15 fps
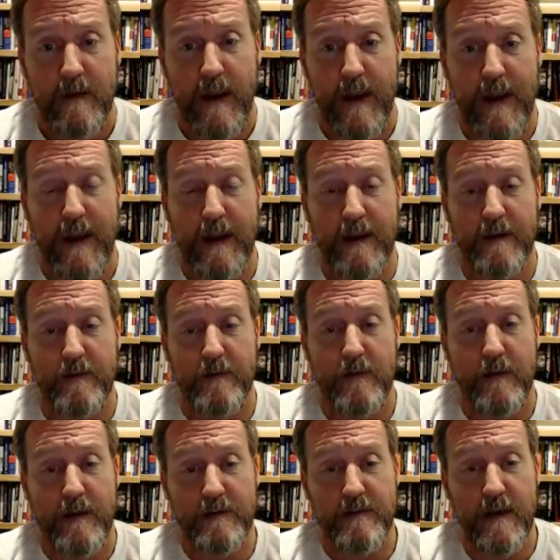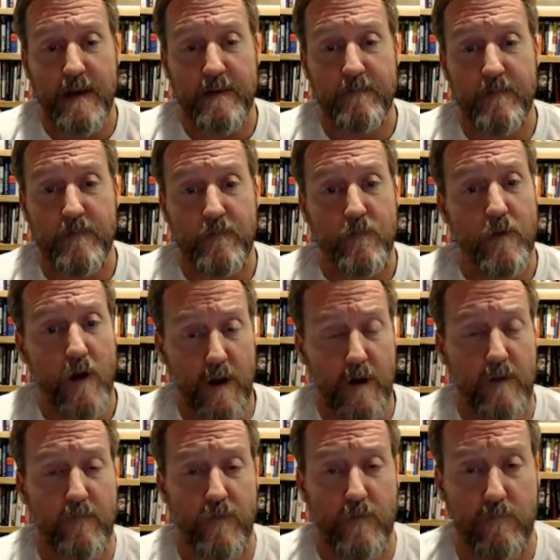And as I've gone
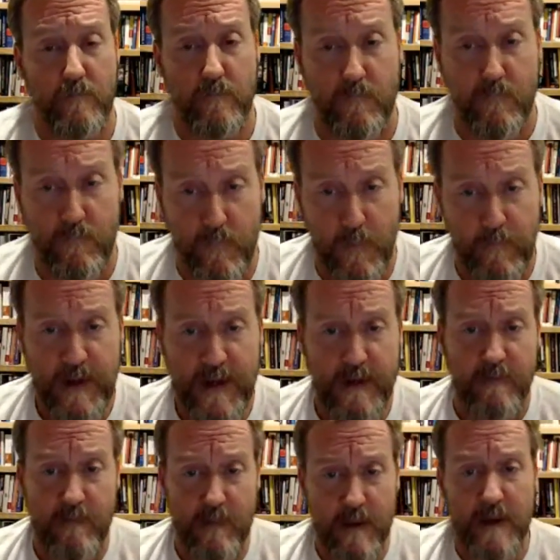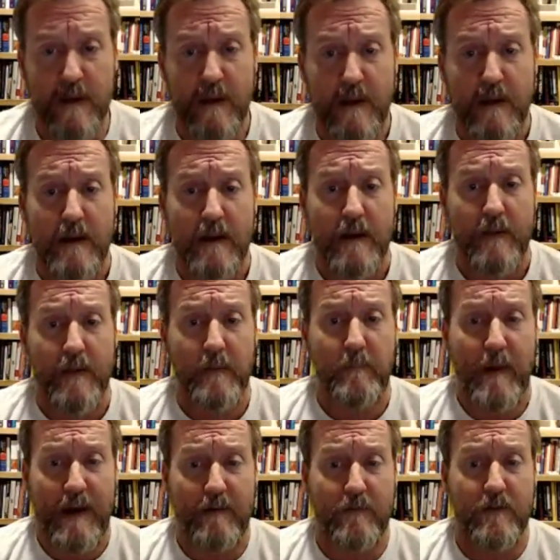over repeatedly, that
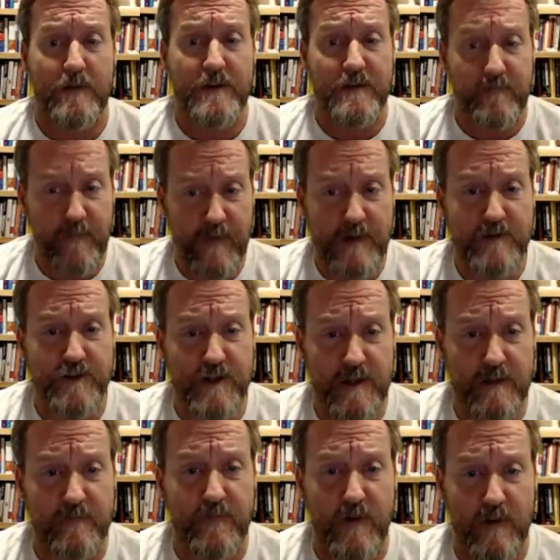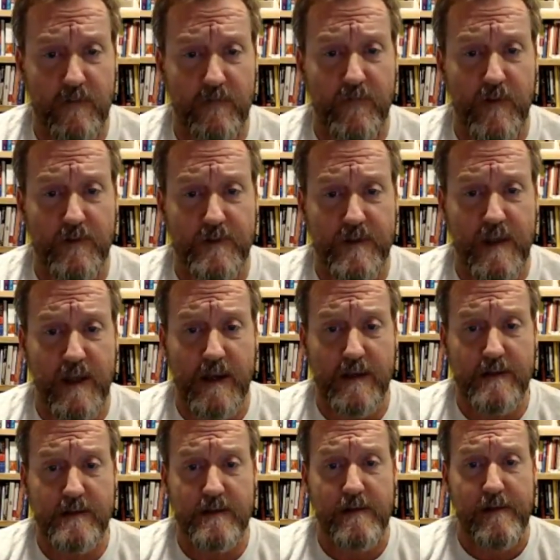power is a function of all of those
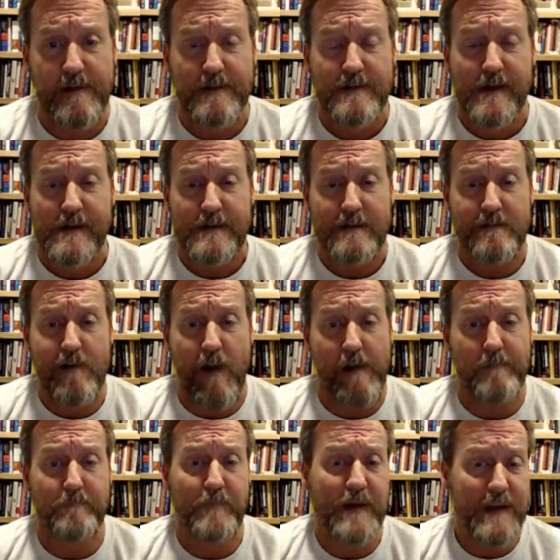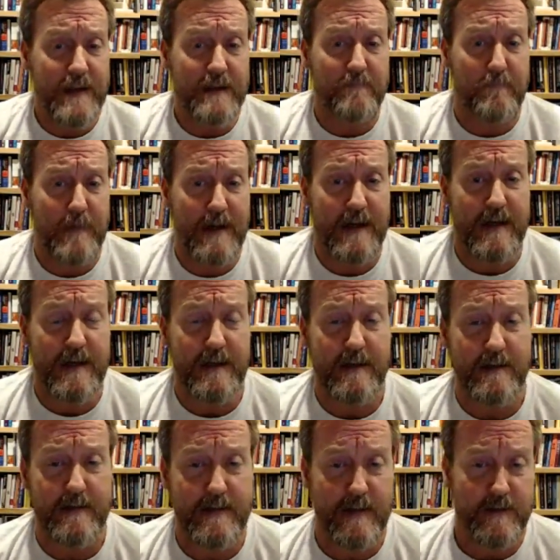things. But in my
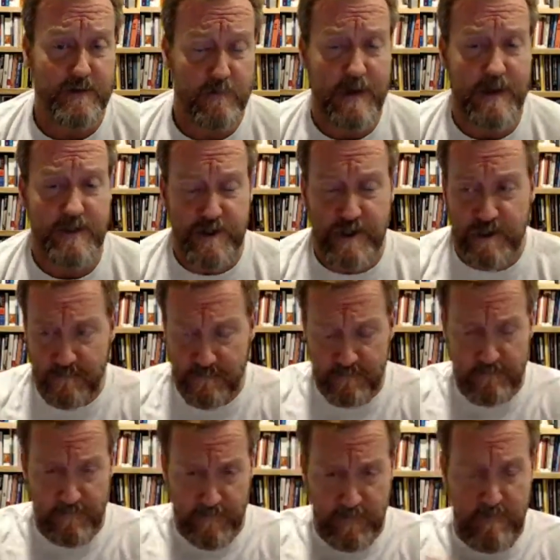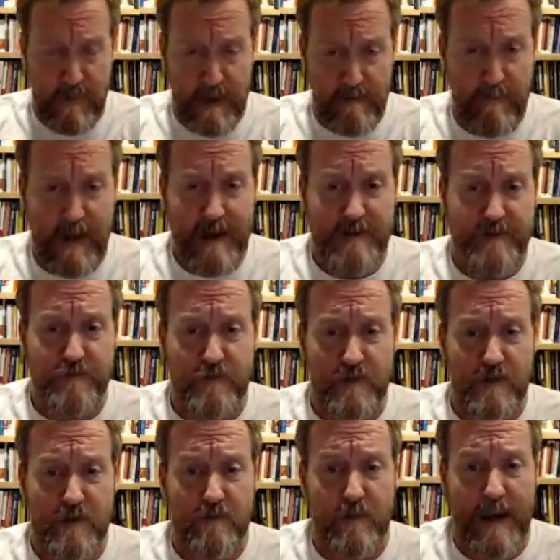situation for my
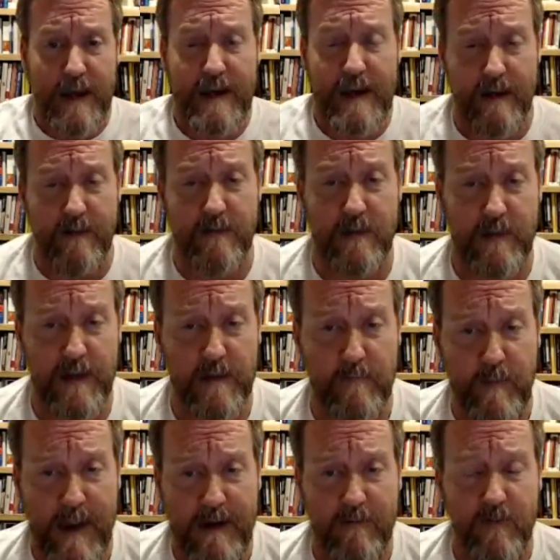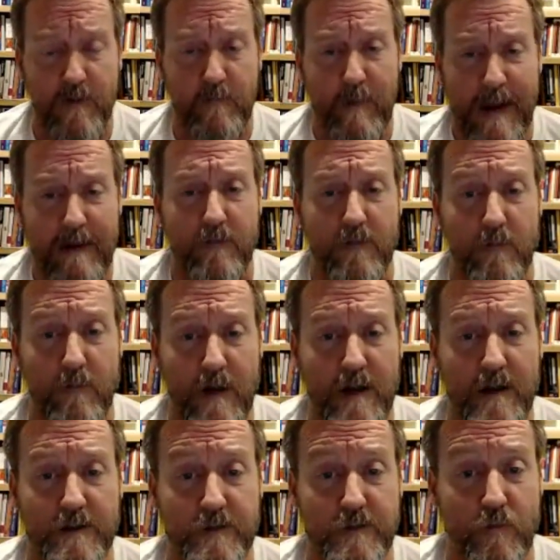module, when I calculated power
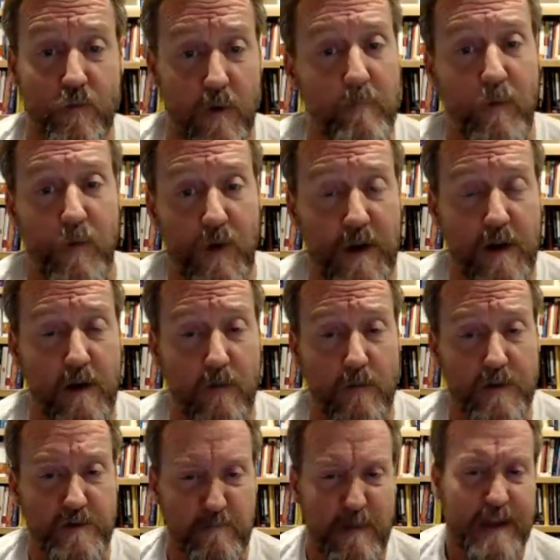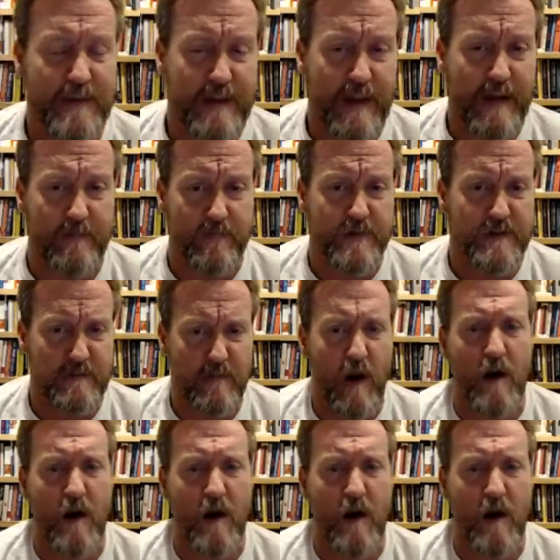was 1.0, which meant that it was